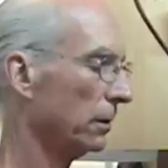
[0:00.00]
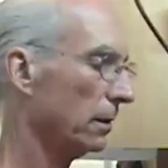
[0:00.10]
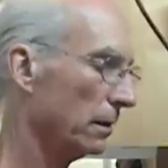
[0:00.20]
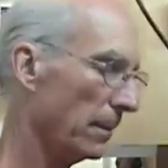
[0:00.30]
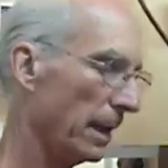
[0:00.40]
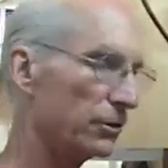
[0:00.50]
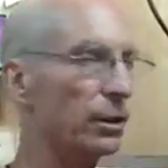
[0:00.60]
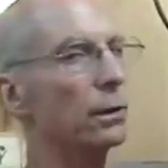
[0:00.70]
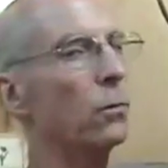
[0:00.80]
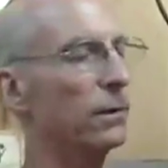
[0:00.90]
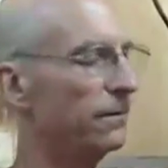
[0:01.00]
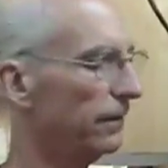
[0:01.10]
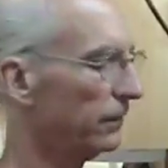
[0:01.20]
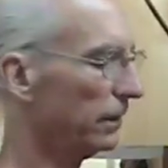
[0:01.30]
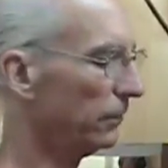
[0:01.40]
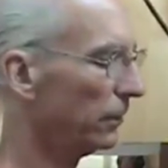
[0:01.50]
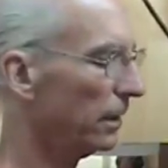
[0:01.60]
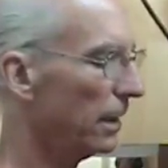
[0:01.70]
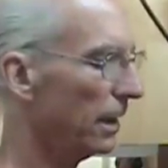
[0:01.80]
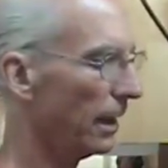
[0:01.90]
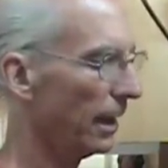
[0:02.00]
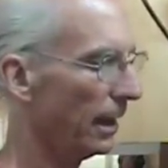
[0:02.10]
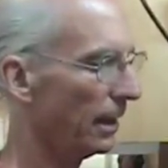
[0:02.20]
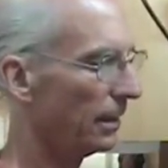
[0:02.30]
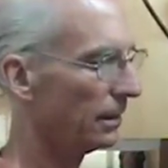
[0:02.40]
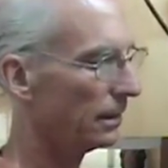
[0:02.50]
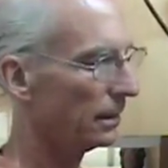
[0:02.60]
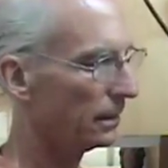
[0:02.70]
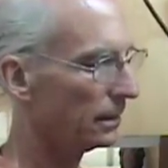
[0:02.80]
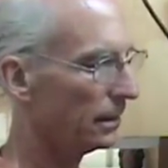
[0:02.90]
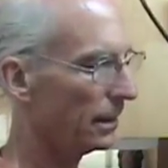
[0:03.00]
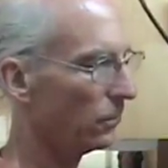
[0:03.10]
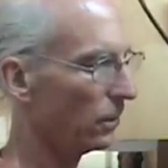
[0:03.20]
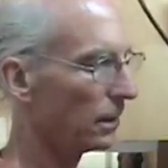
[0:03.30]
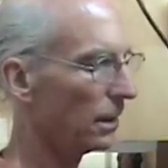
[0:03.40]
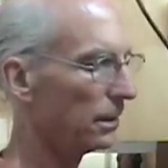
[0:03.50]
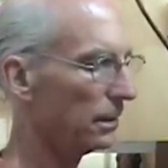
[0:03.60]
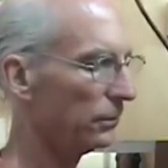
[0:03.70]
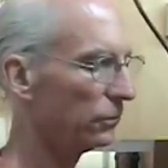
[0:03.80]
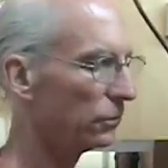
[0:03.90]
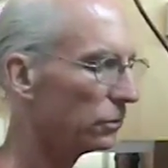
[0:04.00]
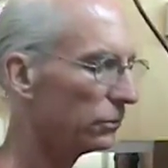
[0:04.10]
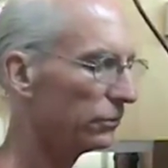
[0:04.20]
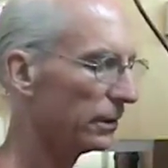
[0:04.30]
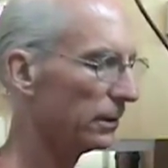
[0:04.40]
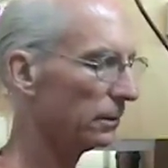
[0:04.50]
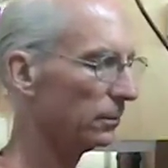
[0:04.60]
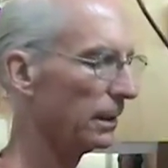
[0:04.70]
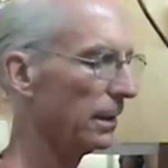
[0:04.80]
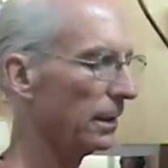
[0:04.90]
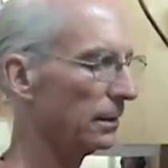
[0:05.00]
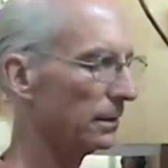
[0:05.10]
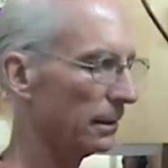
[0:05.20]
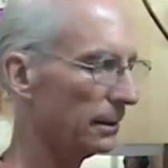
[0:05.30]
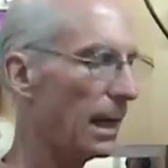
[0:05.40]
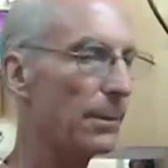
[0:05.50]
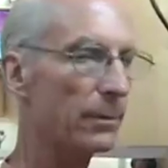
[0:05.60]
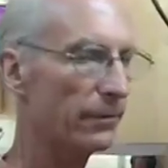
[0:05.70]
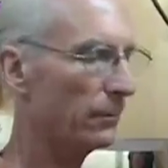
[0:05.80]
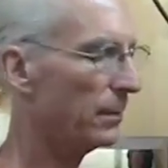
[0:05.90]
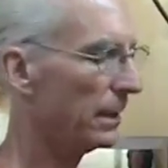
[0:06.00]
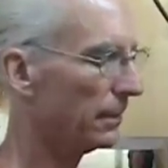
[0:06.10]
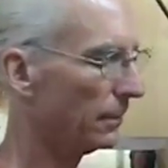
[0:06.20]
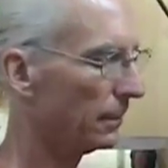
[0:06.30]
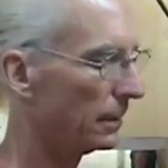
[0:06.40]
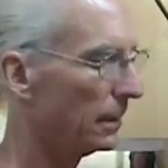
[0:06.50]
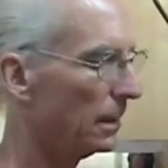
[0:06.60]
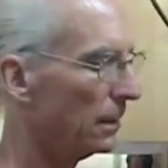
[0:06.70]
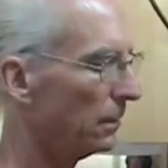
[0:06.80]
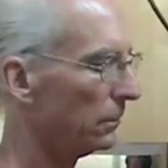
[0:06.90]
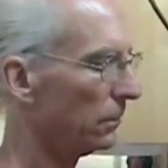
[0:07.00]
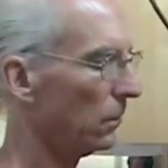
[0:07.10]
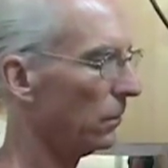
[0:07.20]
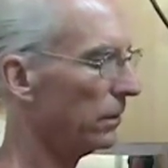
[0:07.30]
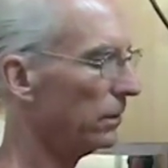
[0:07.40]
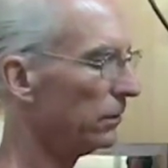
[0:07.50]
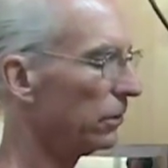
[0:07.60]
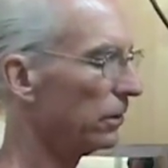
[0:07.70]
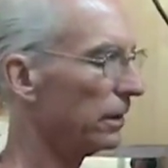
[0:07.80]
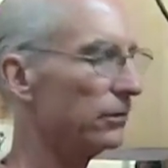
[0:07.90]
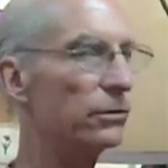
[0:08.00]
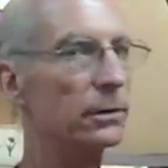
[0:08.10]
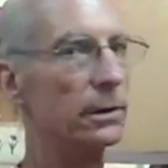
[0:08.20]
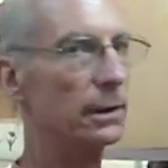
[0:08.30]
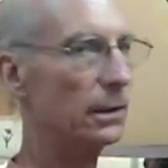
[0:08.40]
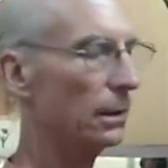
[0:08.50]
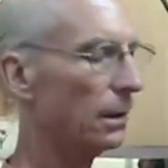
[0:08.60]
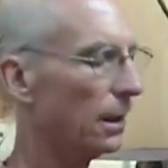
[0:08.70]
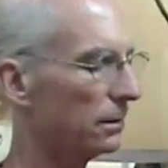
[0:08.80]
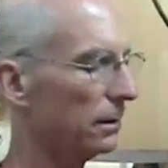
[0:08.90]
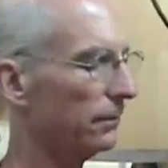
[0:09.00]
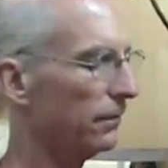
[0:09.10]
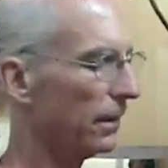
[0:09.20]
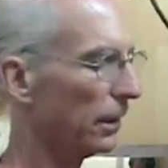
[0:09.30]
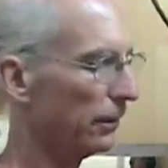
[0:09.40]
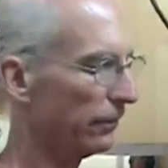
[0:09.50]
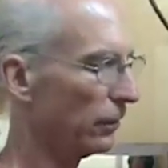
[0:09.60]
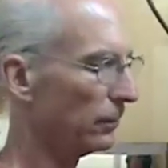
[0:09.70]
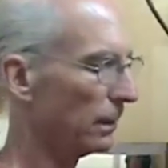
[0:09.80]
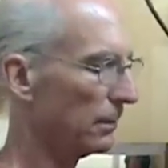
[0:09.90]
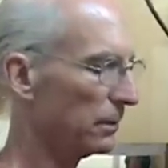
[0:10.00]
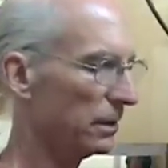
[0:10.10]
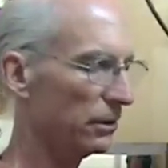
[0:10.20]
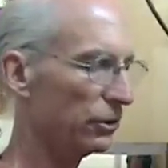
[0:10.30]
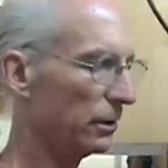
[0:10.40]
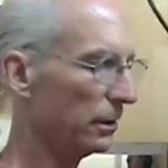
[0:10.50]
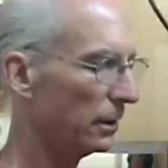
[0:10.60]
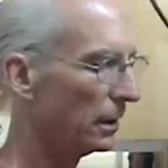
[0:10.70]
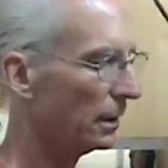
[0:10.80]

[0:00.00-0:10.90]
the mag jig 150s, and they work on this tool steel plate on the top of the beam. So when you turn this, it locks it very firmly in position.